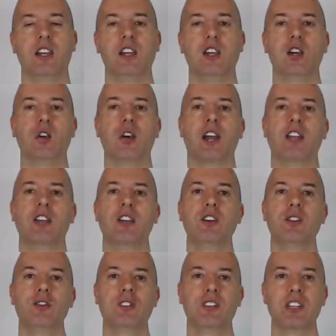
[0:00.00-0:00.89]
You can
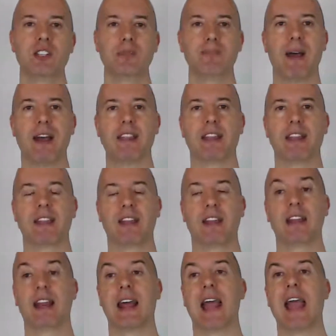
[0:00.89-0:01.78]
use this method
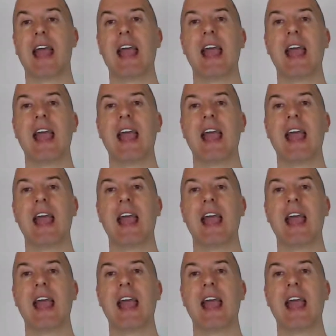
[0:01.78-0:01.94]
in